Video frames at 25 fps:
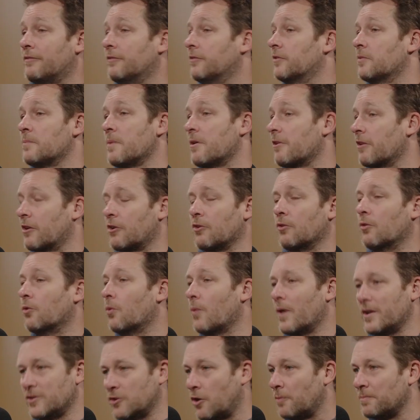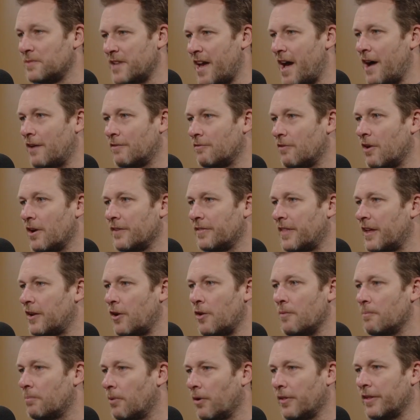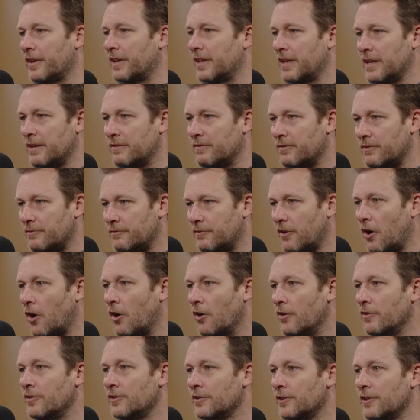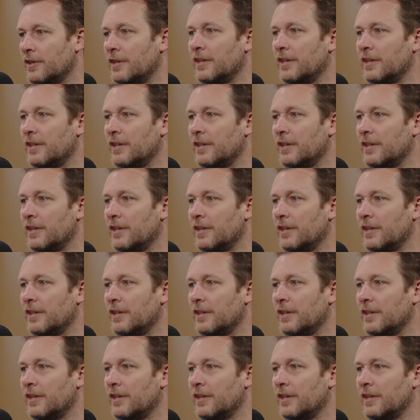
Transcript: of America always opts out, right? They don't bother to even vote,